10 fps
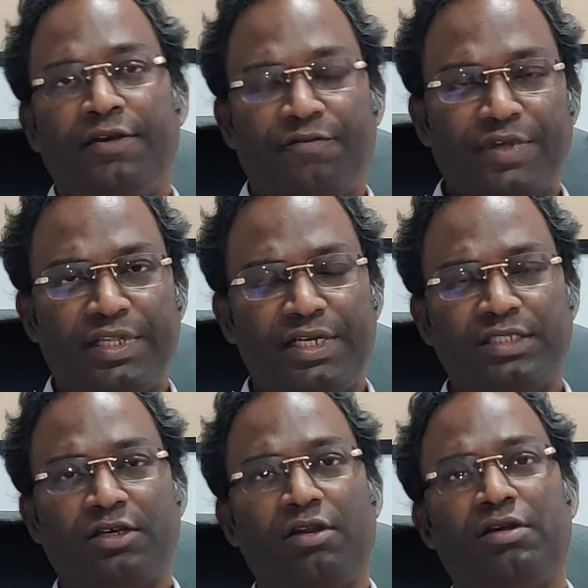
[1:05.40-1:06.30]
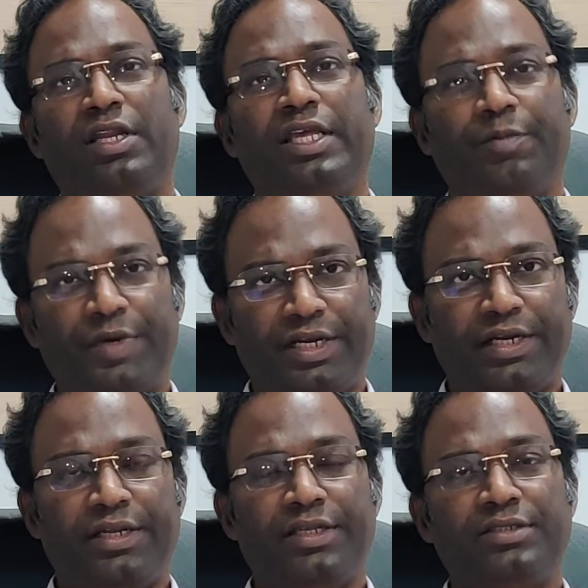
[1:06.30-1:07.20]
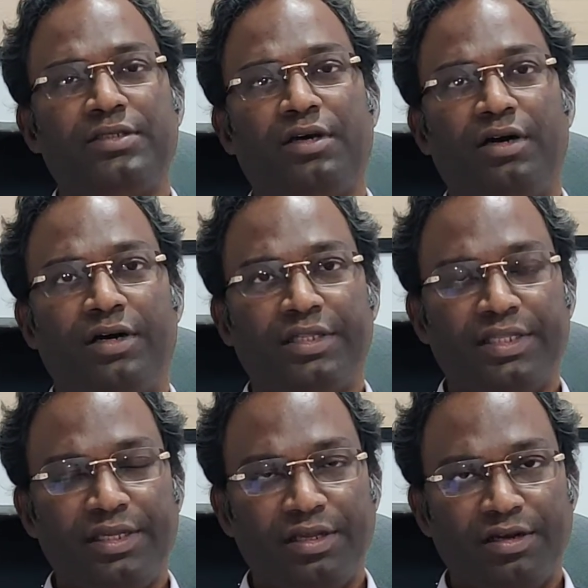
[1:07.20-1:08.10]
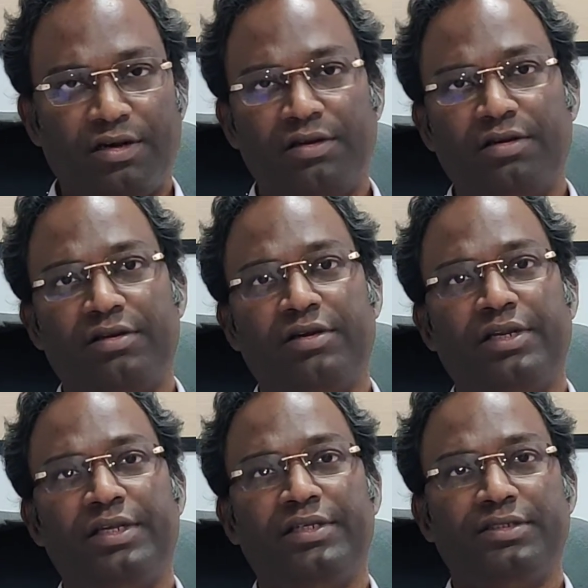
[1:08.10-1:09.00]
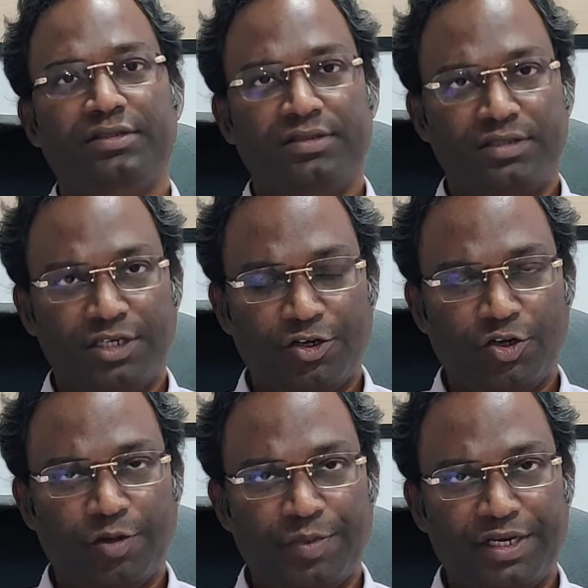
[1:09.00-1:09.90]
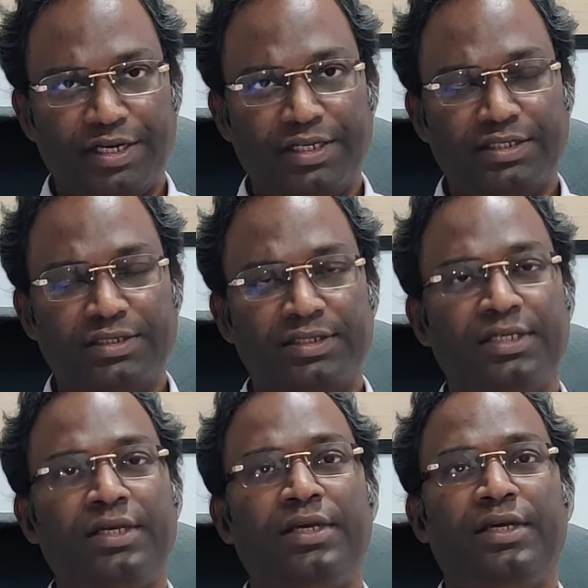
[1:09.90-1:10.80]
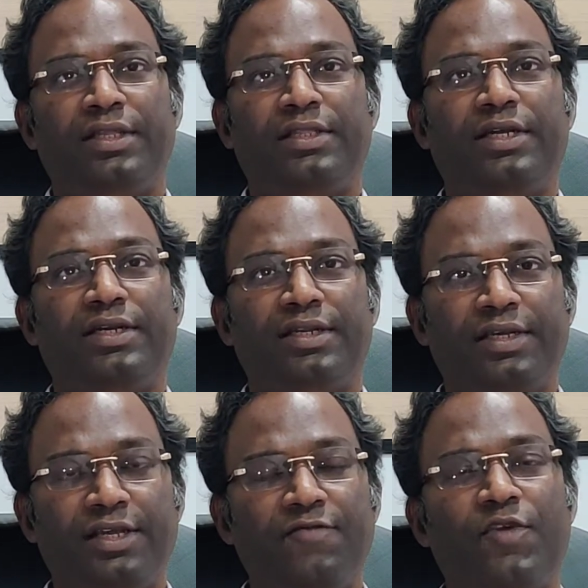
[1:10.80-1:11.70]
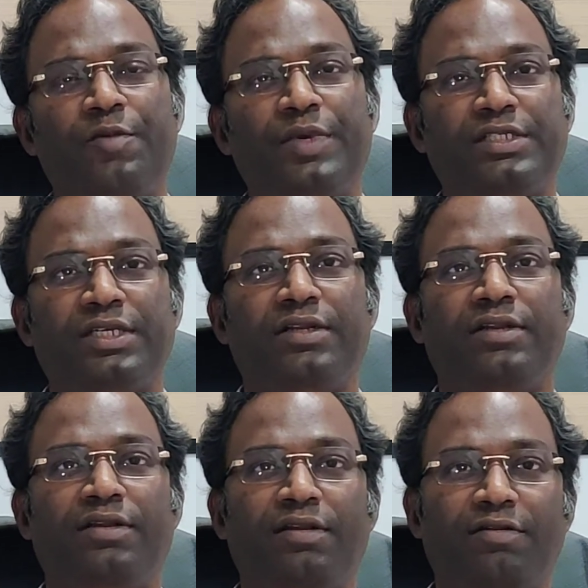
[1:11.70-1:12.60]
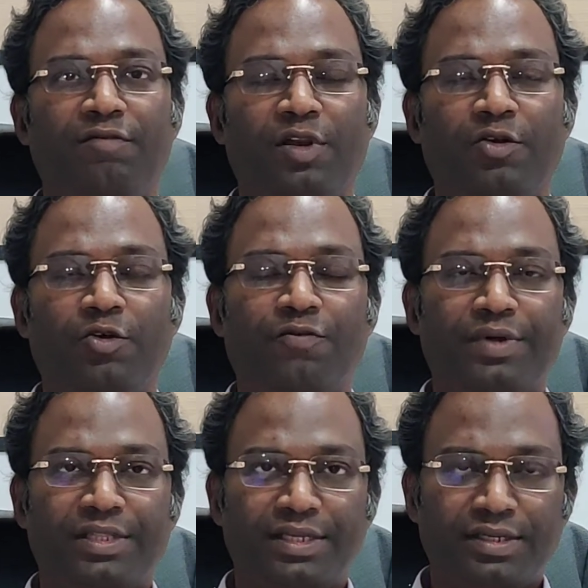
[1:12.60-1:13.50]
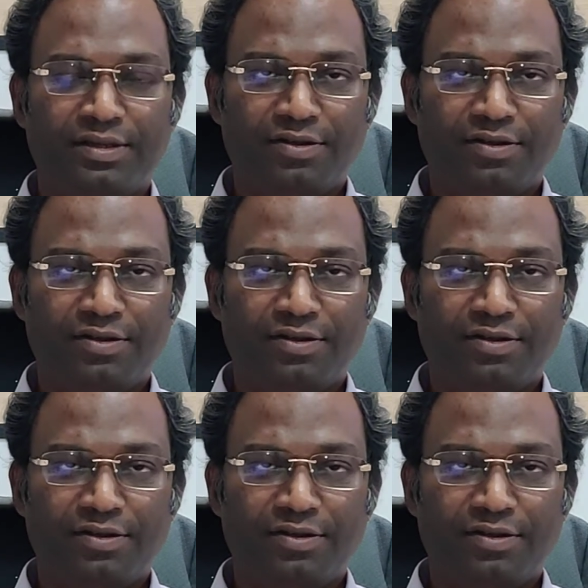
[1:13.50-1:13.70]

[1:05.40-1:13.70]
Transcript: Whether it is alcoholic hepatitis or the non-alcoholic steatohepatitis, that inflammation will go for the